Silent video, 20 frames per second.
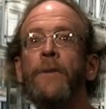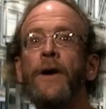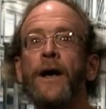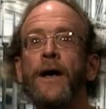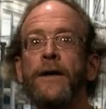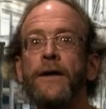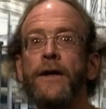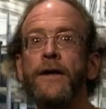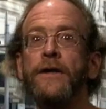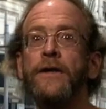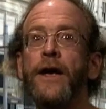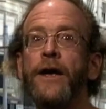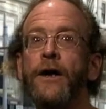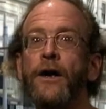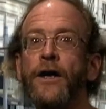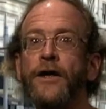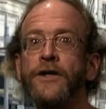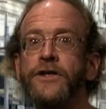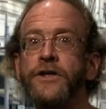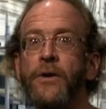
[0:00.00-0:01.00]
But they
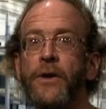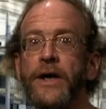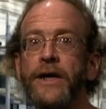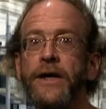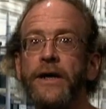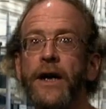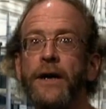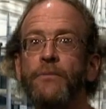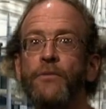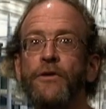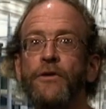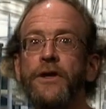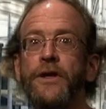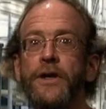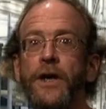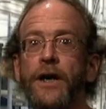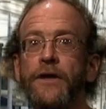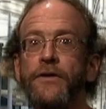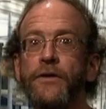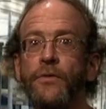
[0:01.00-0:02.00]
also ended up with
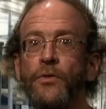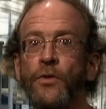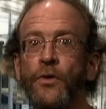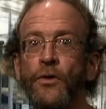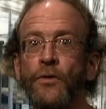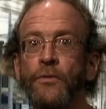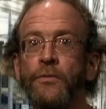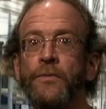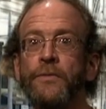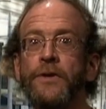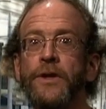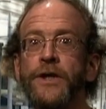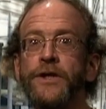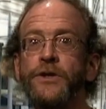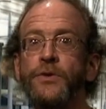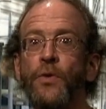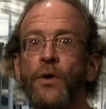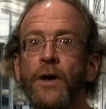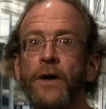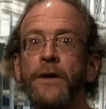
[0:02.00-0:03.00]
another rule,
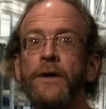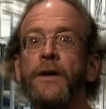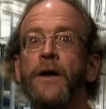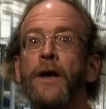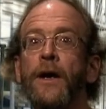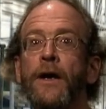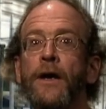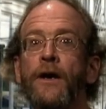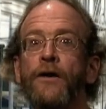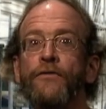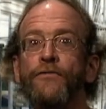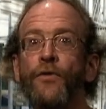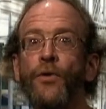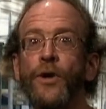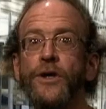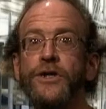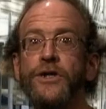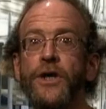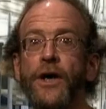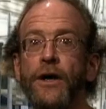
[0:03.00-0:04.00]
this one
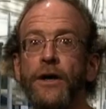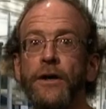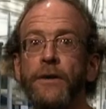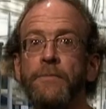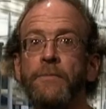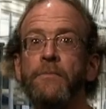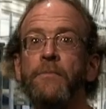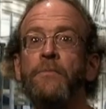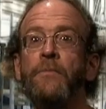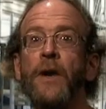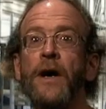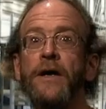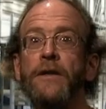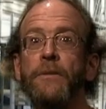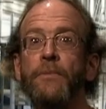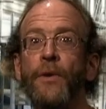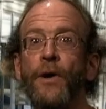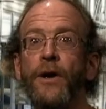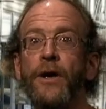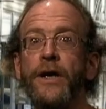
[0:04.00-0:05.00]
forced on them by
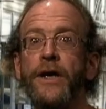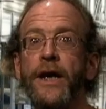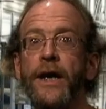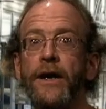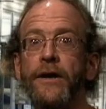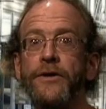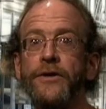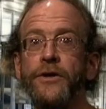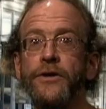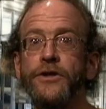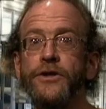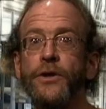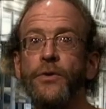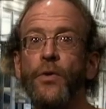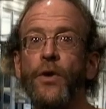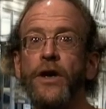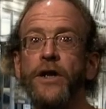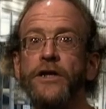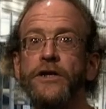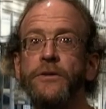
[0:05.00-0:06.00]
the party elders
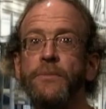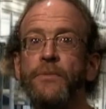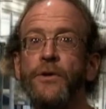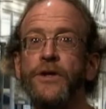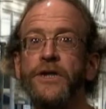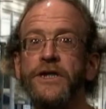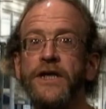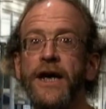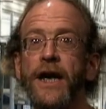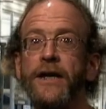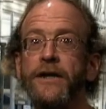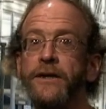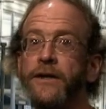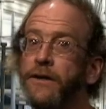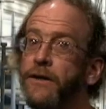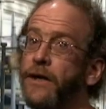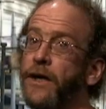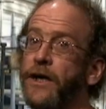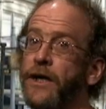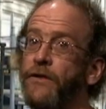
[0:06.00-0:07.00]
who wanted to
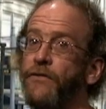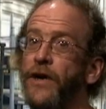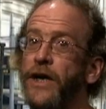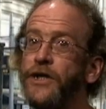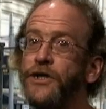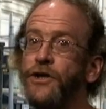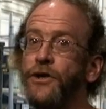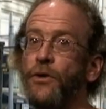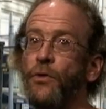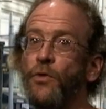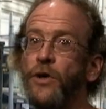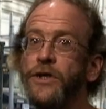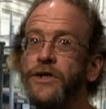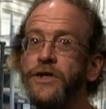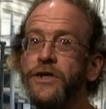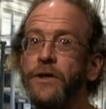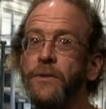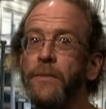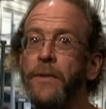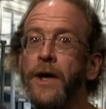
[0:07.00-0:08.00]
protect the conventional
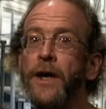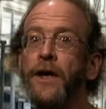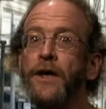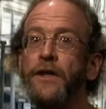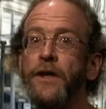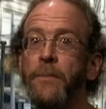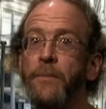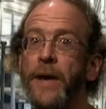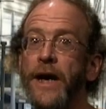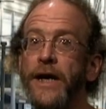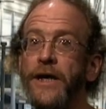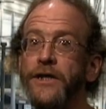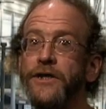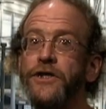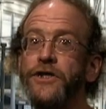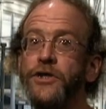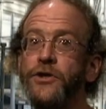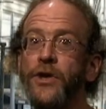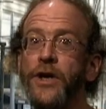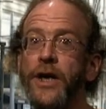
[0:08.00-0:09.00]
wisdom, the
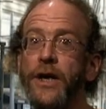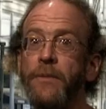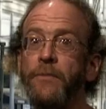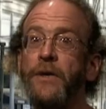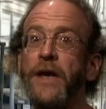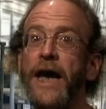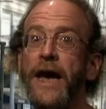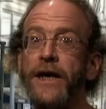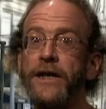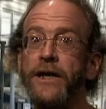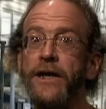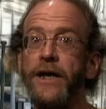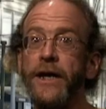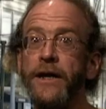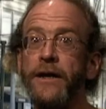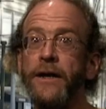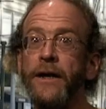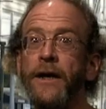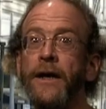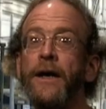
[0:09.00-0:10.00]
mainstream
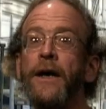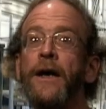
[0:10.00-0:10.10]
candidate.